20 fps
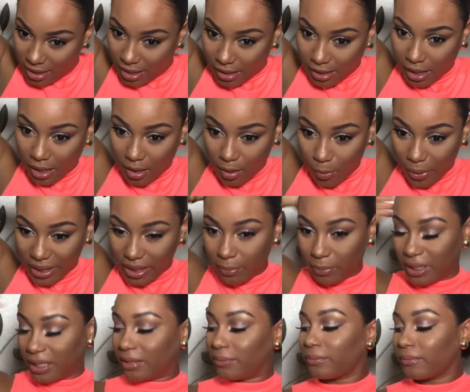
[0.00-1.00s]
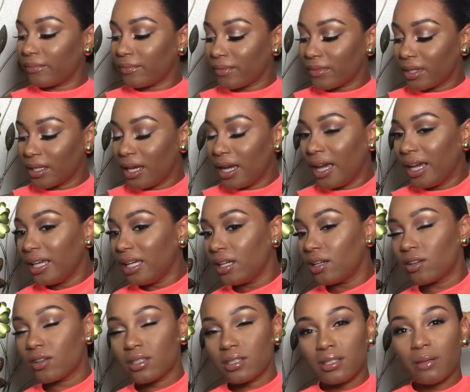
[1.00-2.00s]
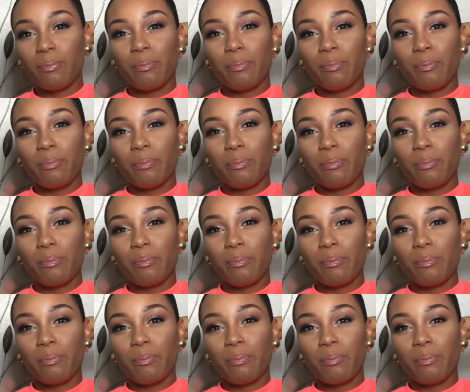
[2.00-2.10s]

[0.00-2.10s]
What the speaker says: So I go, what do you mean? He goes,